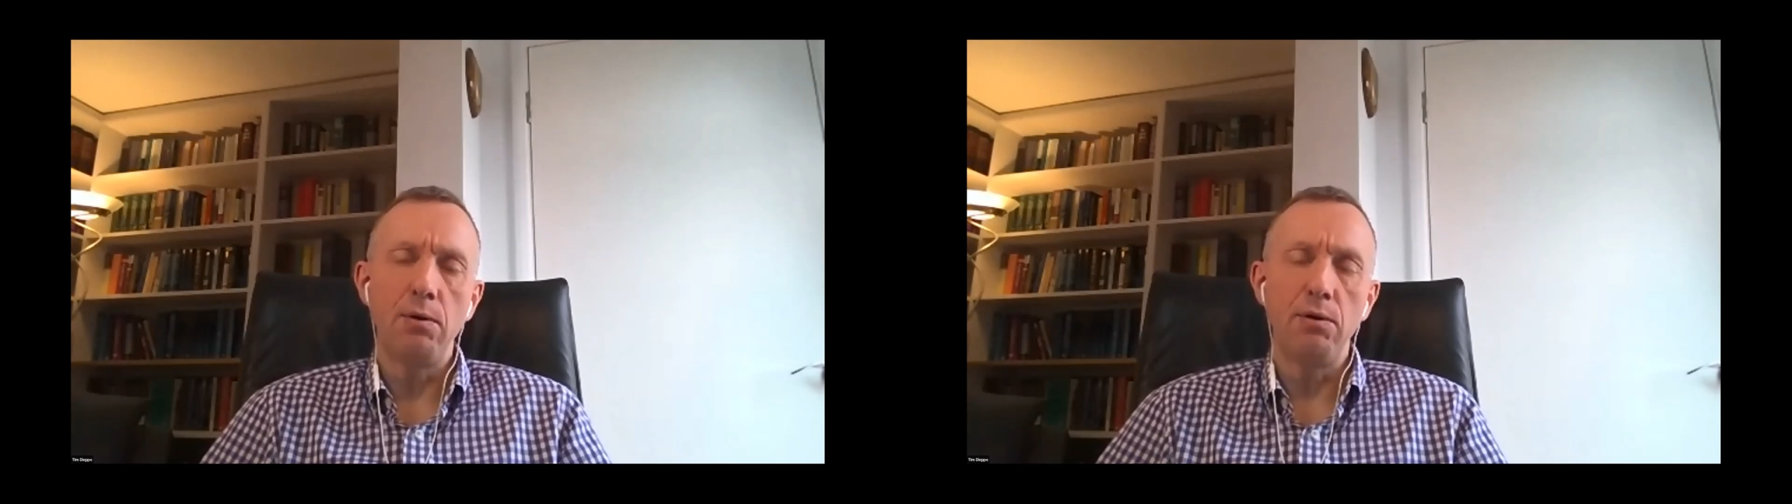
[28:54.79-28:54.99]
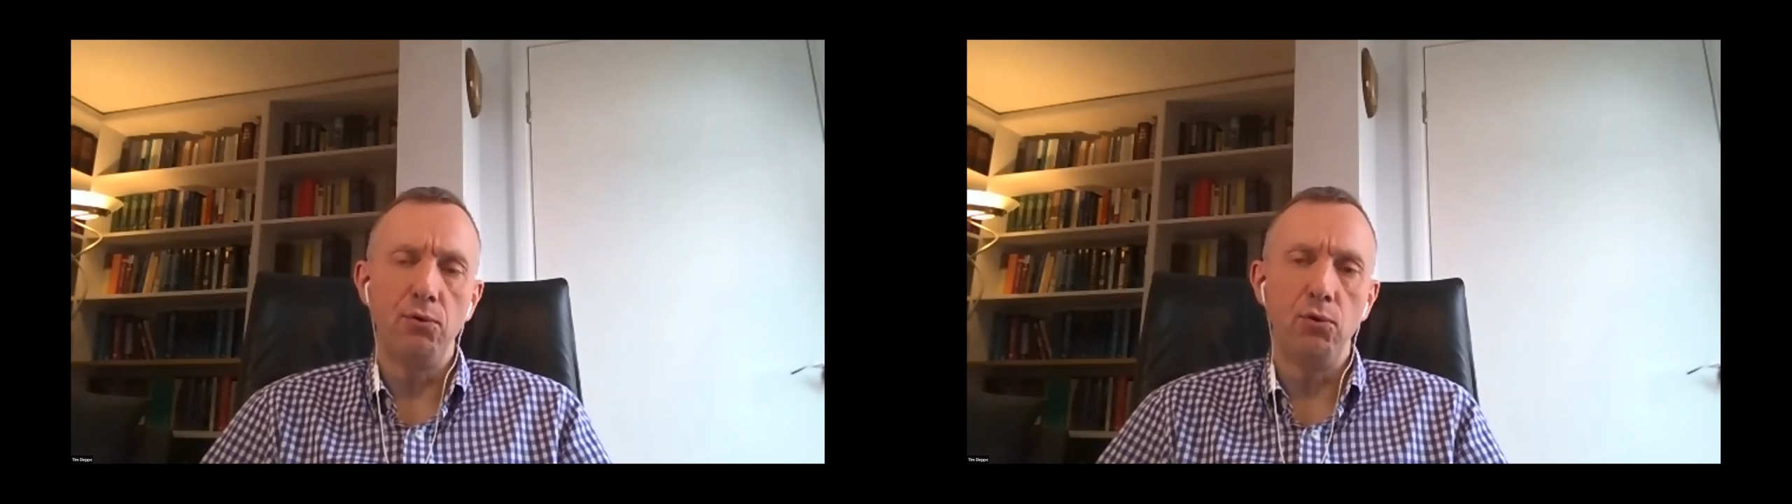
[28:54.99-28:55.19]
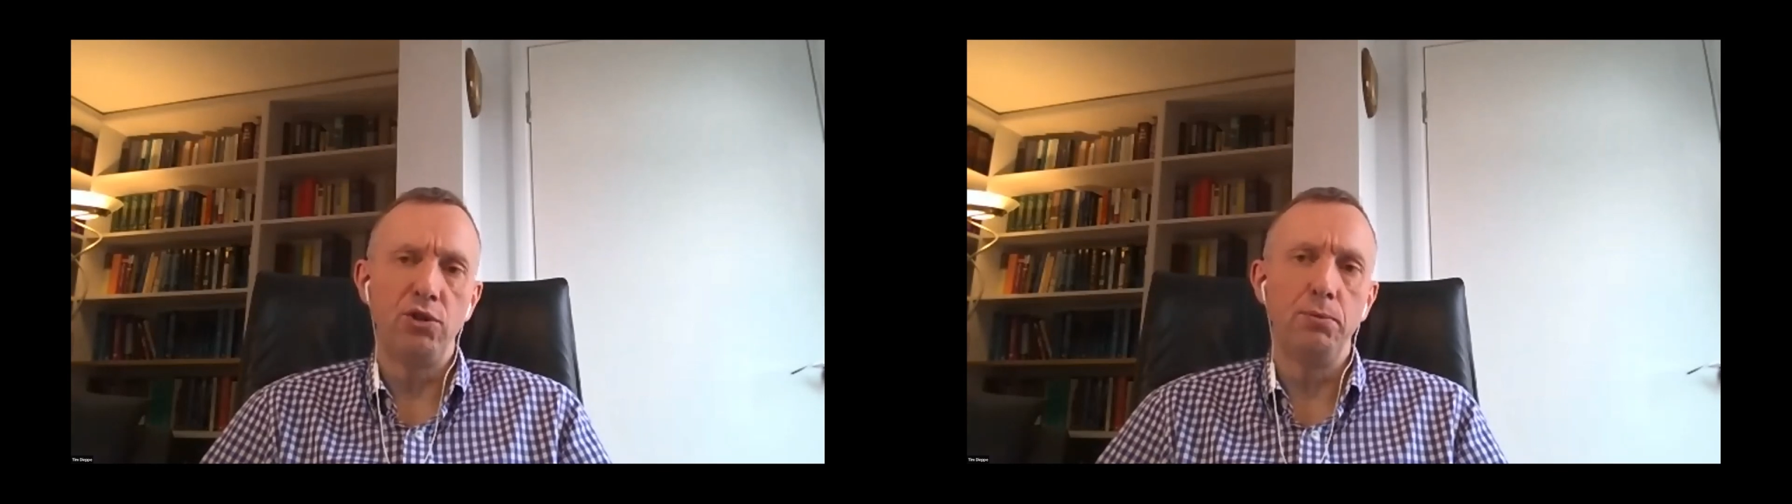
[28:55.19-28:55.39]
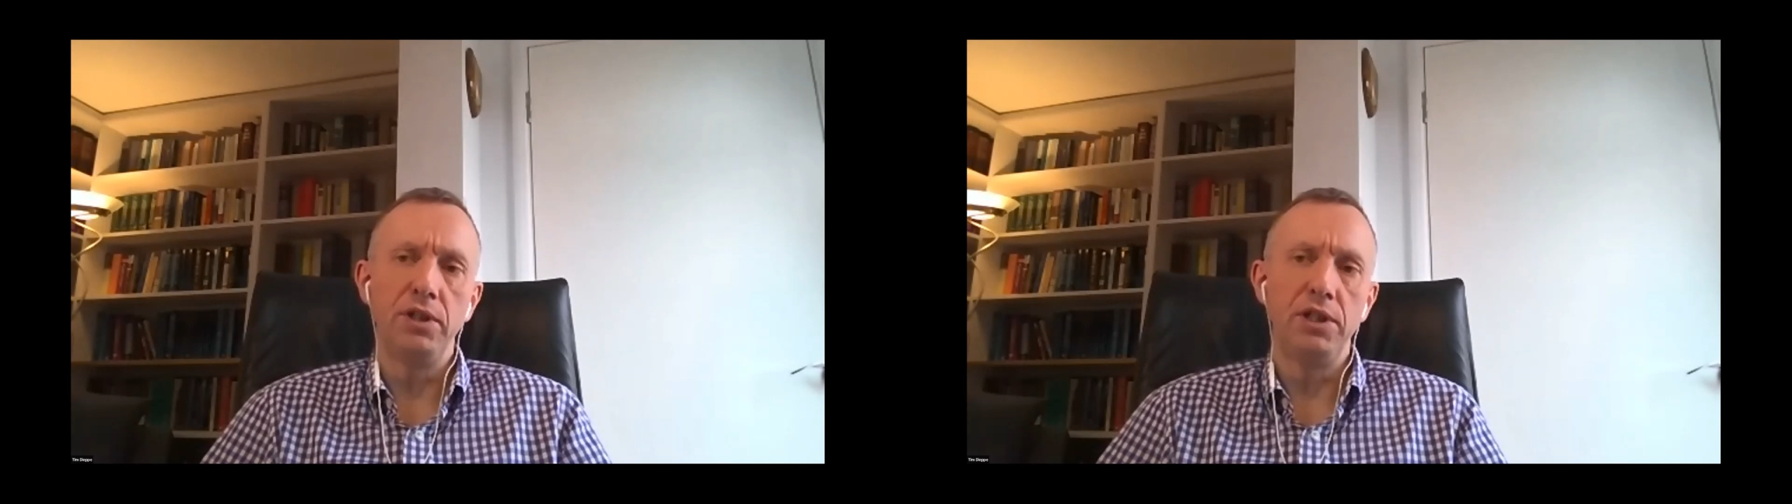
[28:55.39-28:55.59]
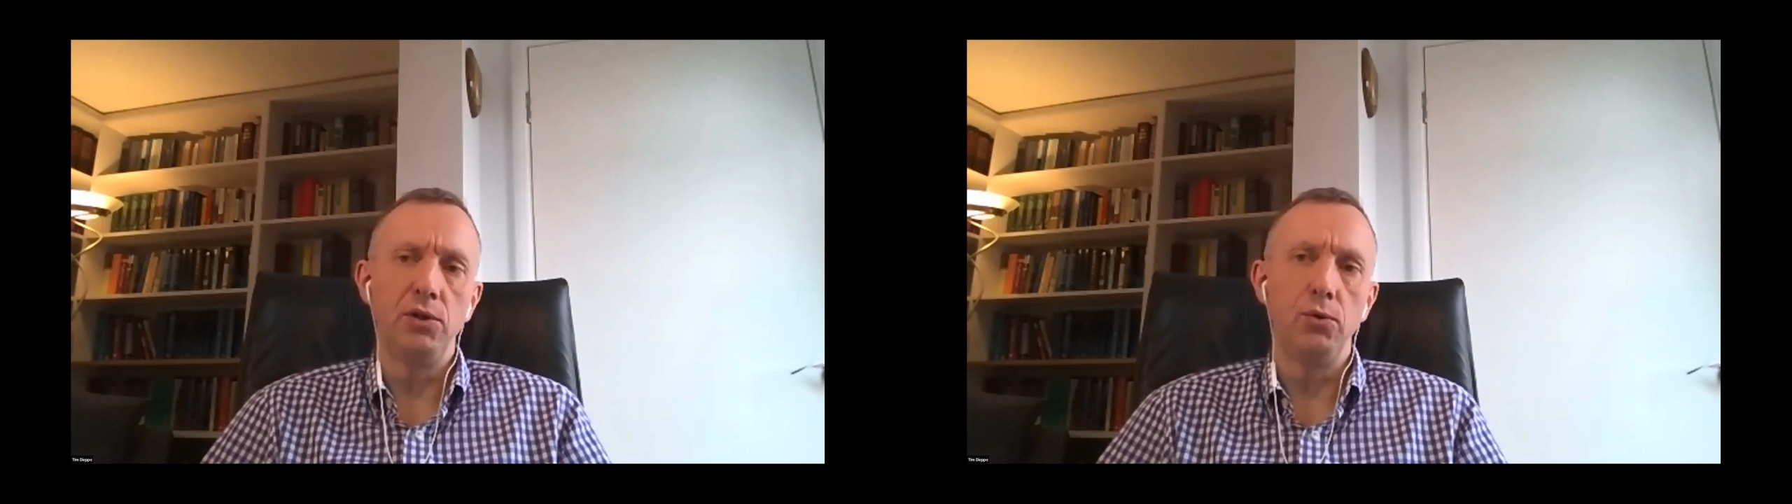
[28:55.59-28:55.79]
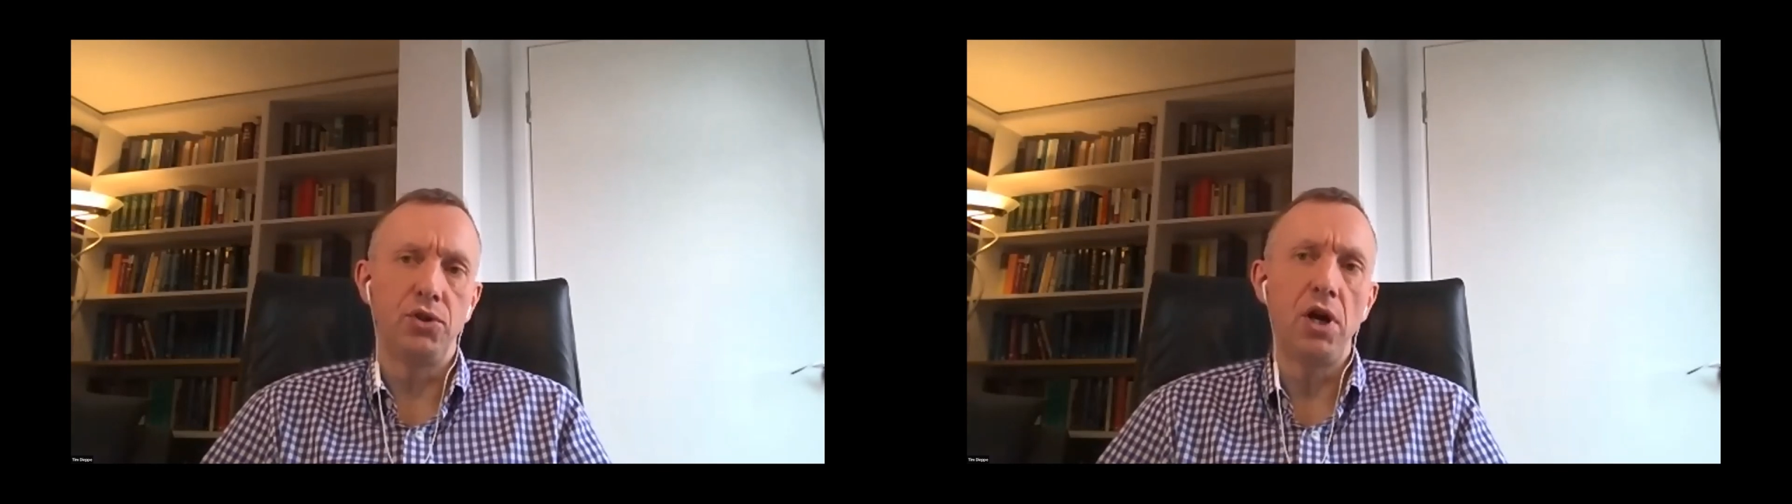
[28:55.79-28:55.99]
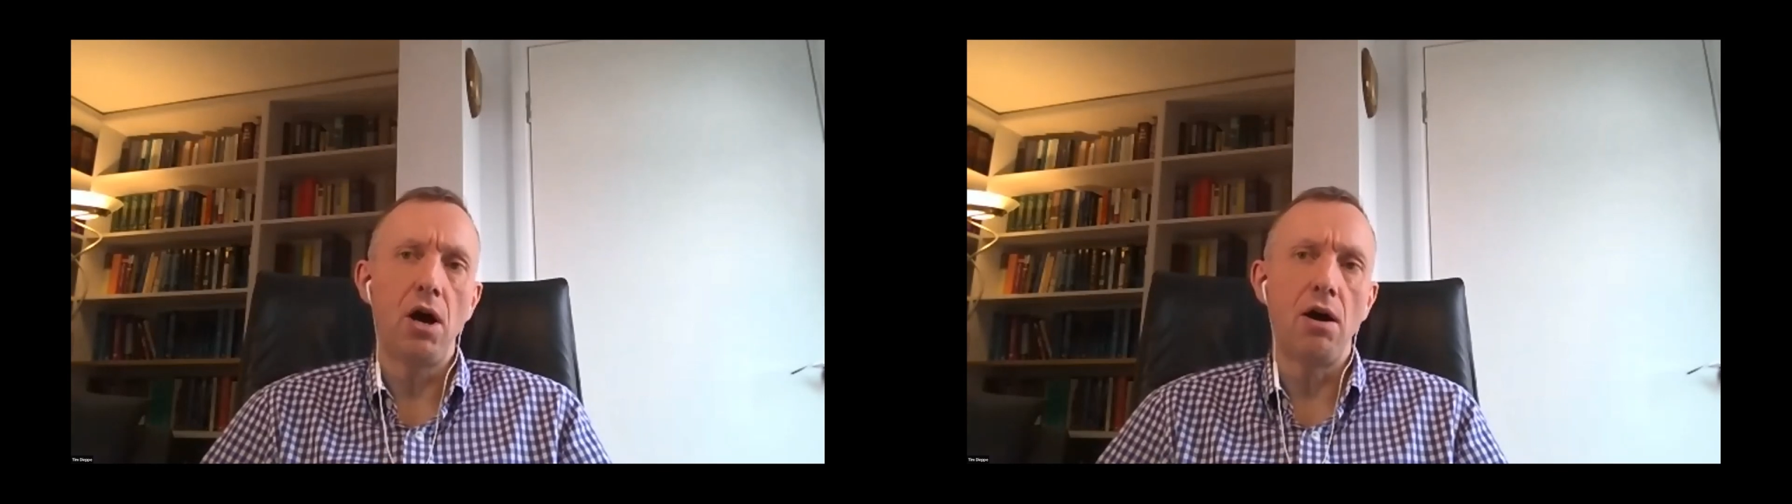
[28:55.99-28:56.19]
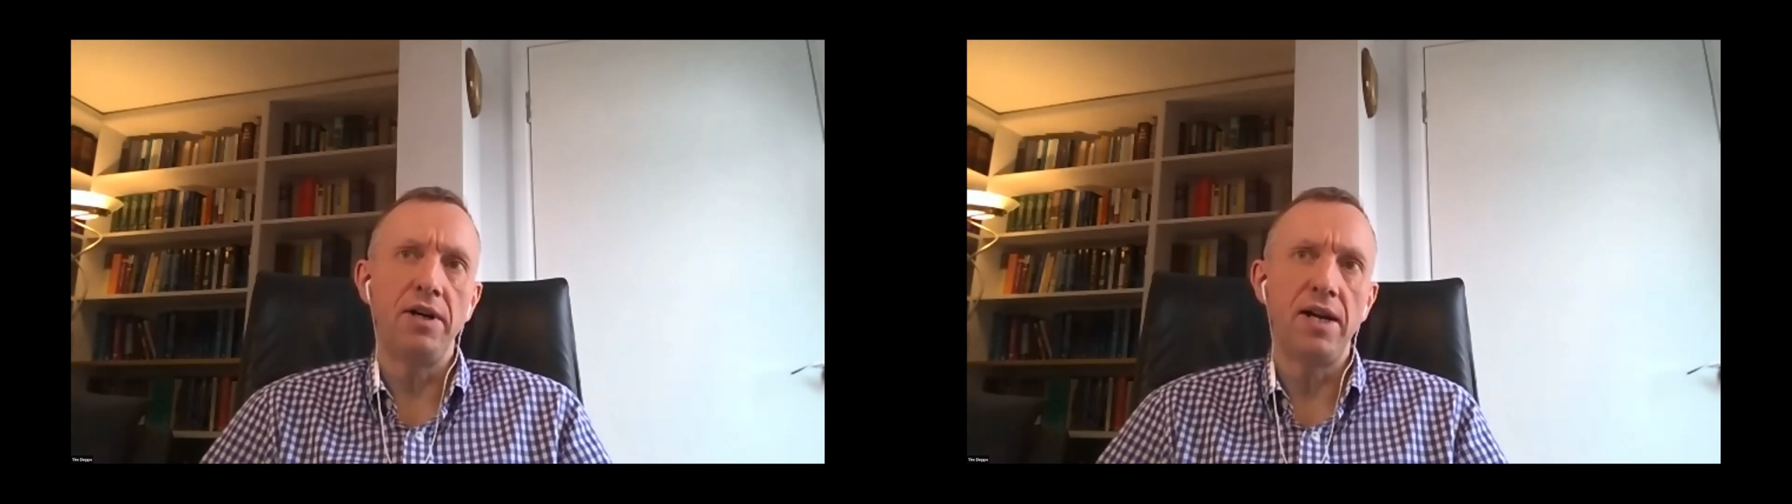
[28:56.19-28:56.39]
enforceable these laws are,